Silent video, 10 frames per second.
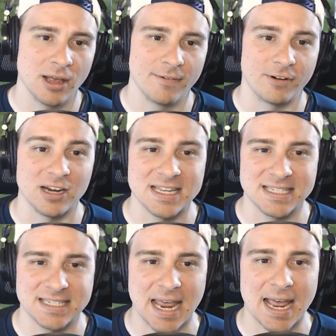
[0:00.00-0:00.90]
For his
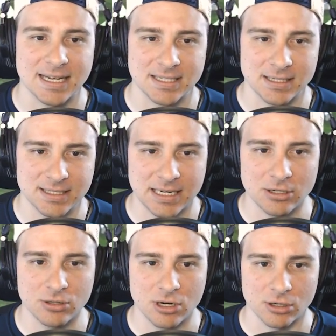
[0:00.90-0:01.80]
stats,
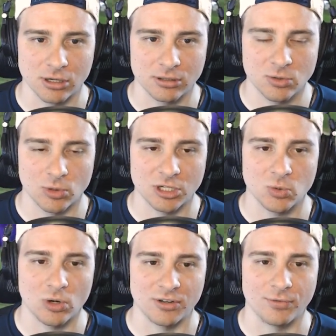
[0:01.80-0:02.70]
senior year
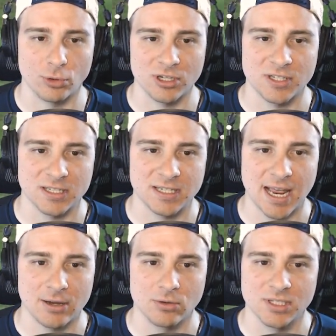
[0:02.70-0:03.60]
2020, 46
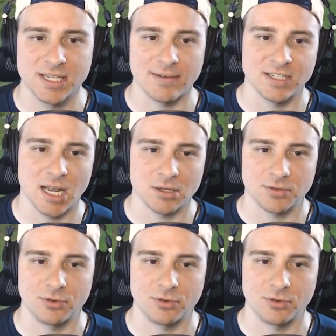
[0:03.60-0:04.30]
tackles, 7 tackles for